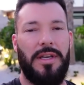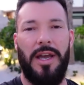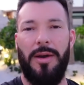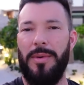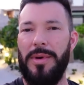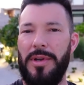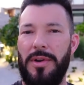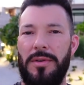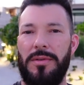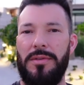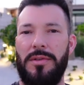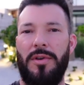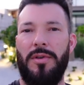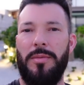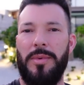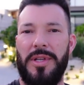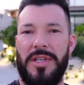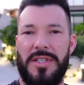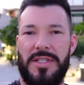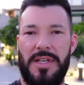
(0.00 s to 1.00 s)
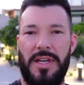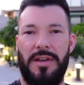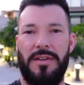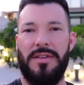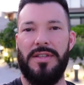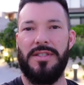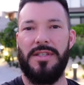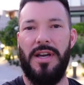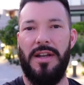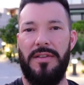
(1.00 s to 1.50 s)
Yeah, we don't normally stay on
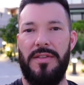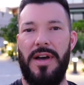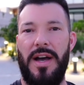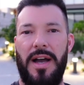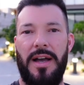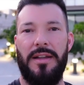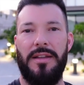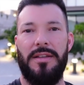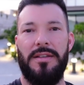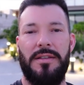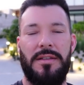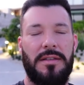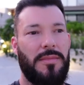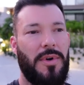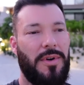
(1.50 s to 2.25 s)
this side of the island,